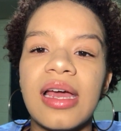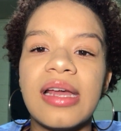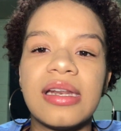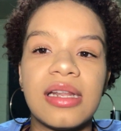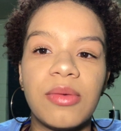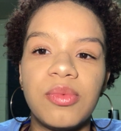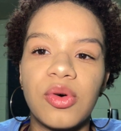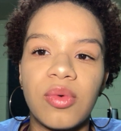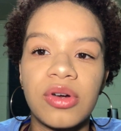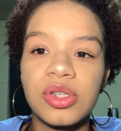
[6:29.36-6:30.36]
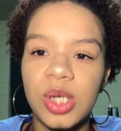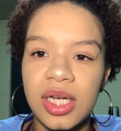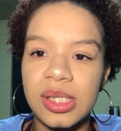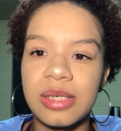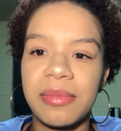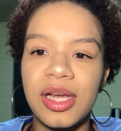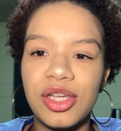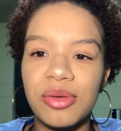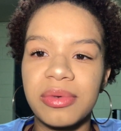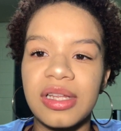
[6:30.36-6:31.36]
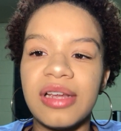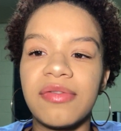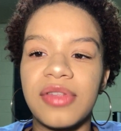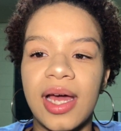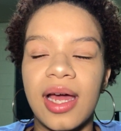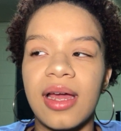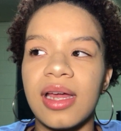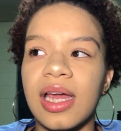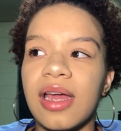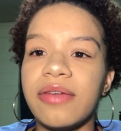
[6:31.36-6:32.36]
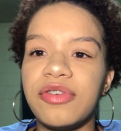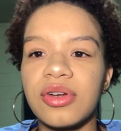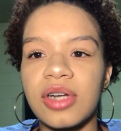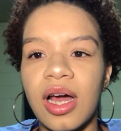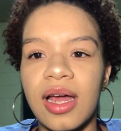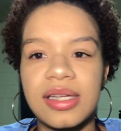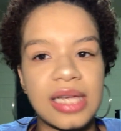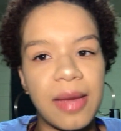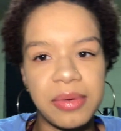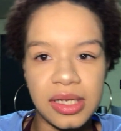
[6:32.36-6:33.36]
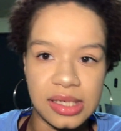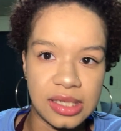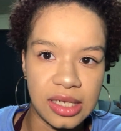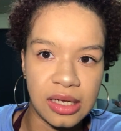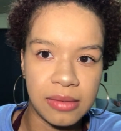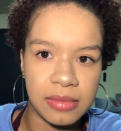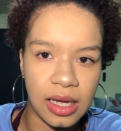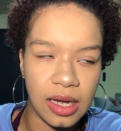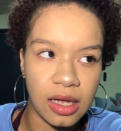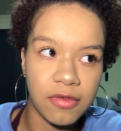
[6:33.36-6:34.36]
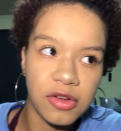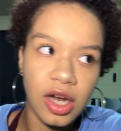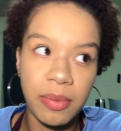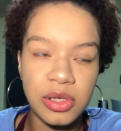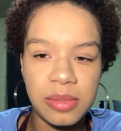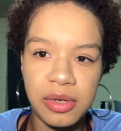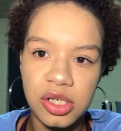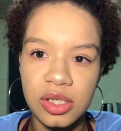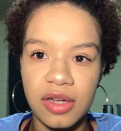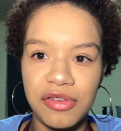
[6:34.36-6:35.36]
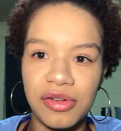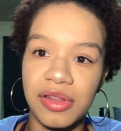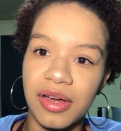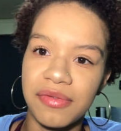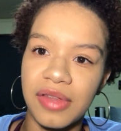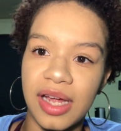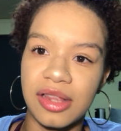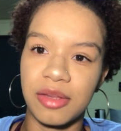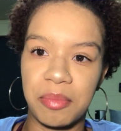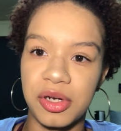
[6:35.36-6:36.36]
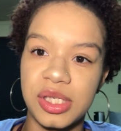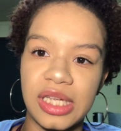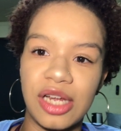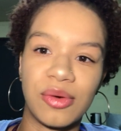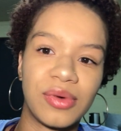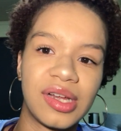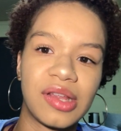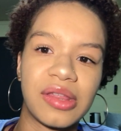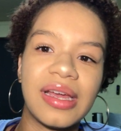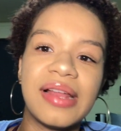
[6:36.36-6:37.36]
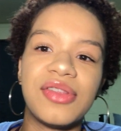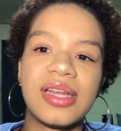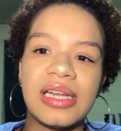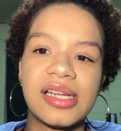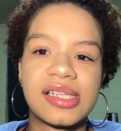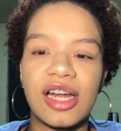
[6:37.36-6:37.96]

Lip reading: and the world tries to make you believe that if you're not as happy as them, like, if you're not posting pictures of your love, like, the person that you're with, then